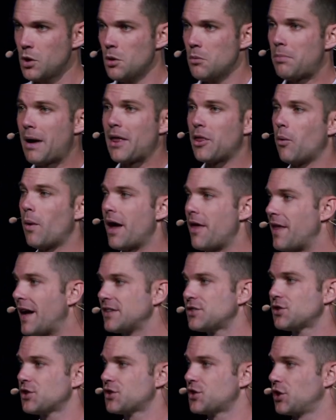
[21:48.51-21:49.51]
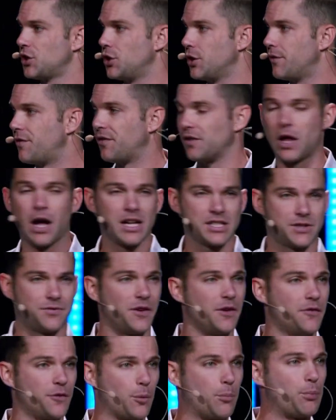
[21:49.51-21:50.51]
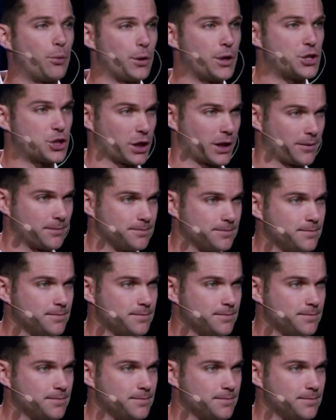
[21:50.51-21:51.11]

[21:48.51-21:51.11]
By the way, that's just a good philosophy for preaching.